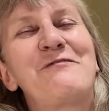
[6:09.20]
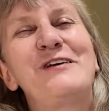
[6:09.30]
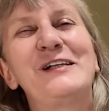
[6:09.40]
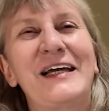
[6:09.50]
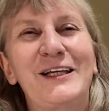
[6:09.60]
I
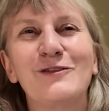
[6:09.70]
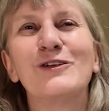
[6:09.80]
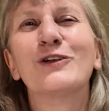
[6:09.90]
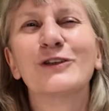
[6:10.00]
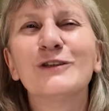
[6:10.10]
feel like you
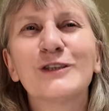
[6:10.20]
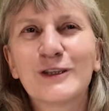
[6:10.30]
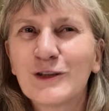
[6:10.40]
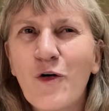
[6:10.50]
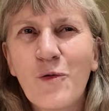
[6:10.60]
learn
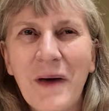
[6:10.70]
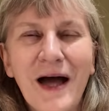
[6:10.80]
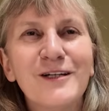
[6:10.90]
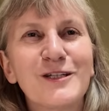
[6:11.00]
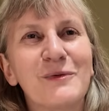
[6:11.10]
so
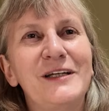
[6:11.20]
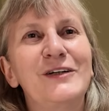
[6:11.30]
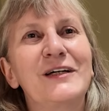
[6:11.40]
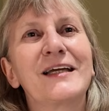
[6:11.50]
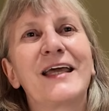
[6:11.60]
much when
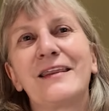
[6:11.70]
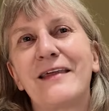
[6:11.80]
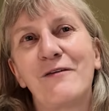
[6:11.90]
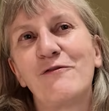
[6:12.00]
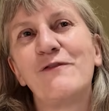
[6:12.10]
you can get that